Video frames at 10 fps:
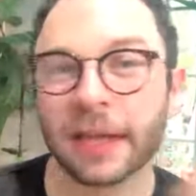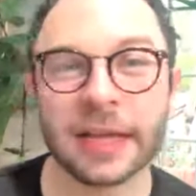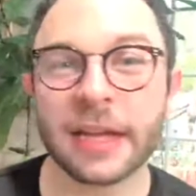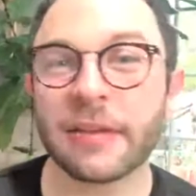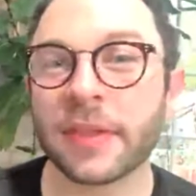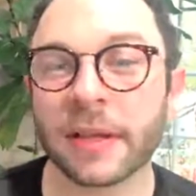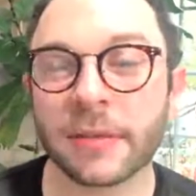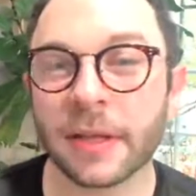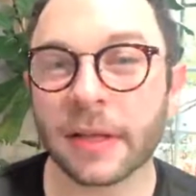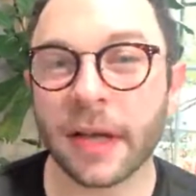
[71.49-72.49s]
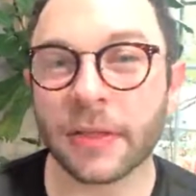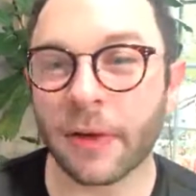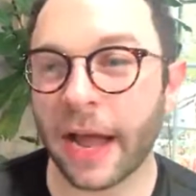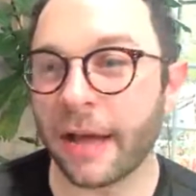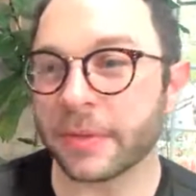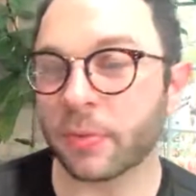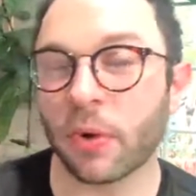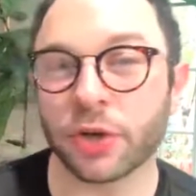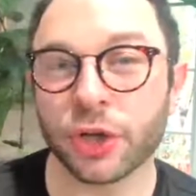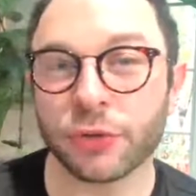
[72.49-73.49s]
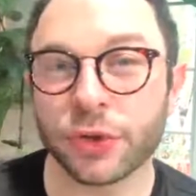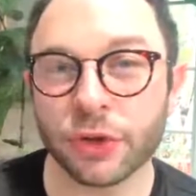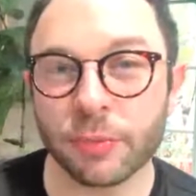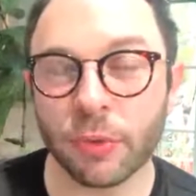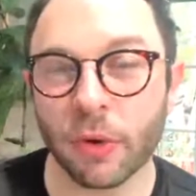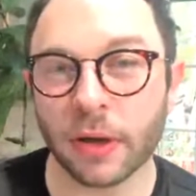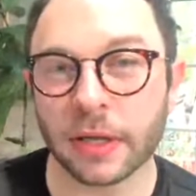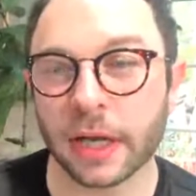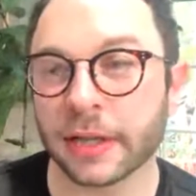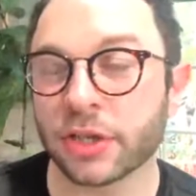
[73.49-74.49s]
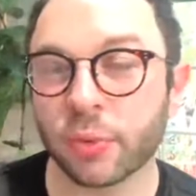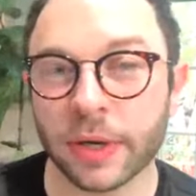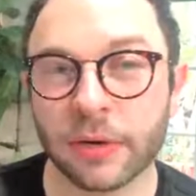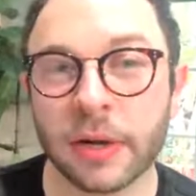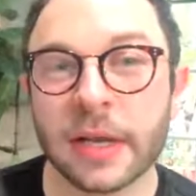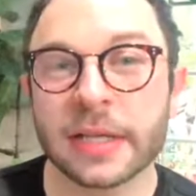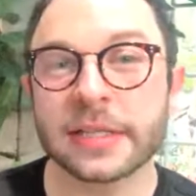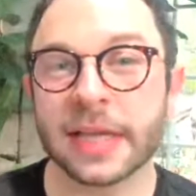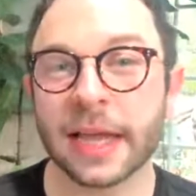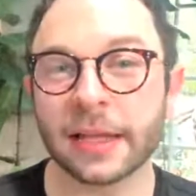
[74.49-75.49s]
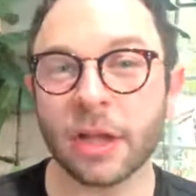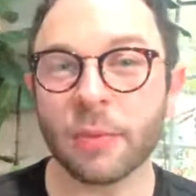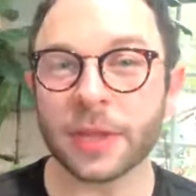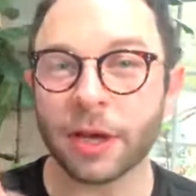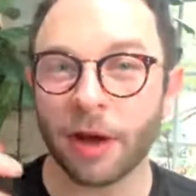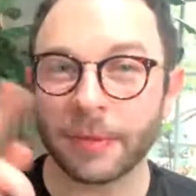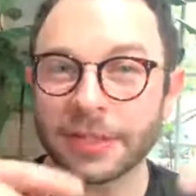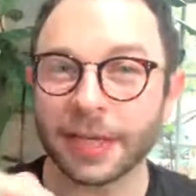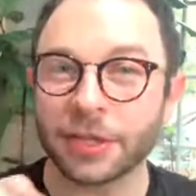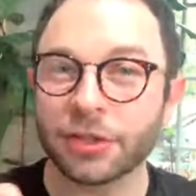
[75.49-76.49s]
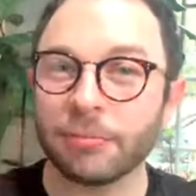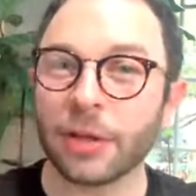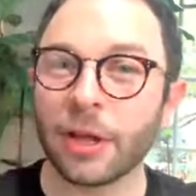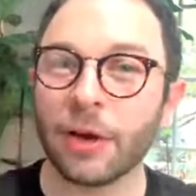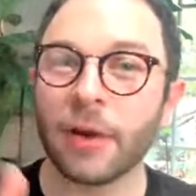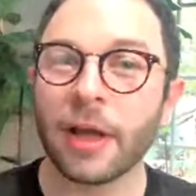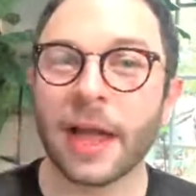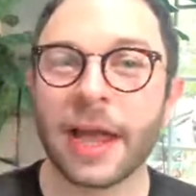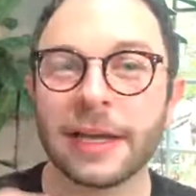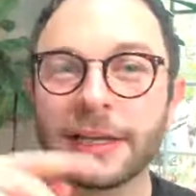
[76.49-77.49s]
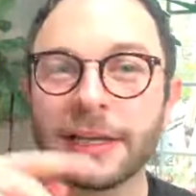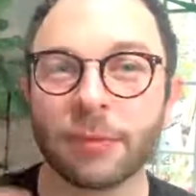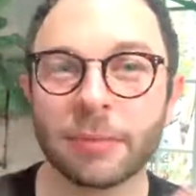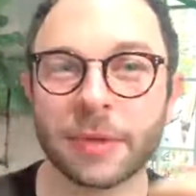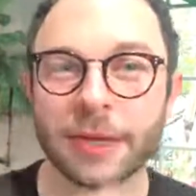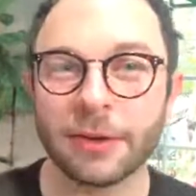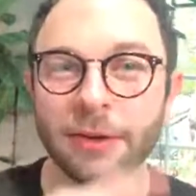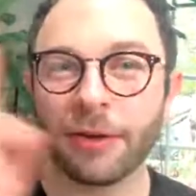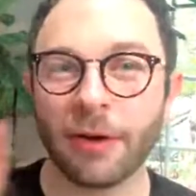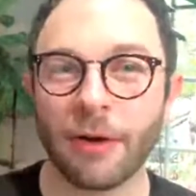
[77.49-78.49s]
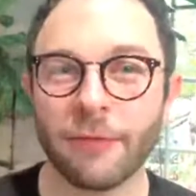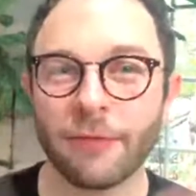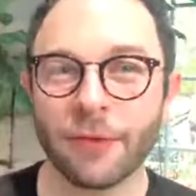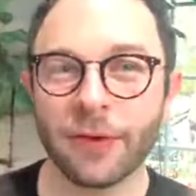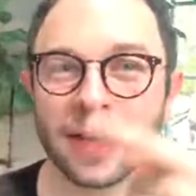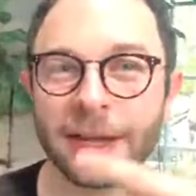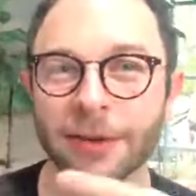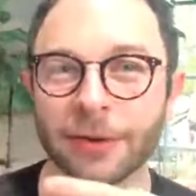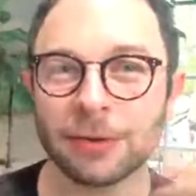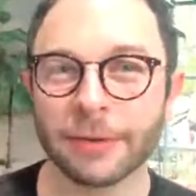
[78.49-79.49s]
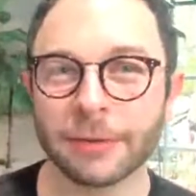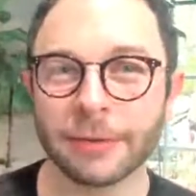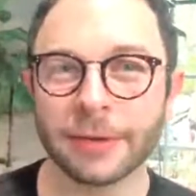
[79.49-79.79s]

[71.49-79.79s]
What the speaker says: any of the other apps, we're on YouTube, we're on the Twitter, say hello in the comment section below and it will appear over here,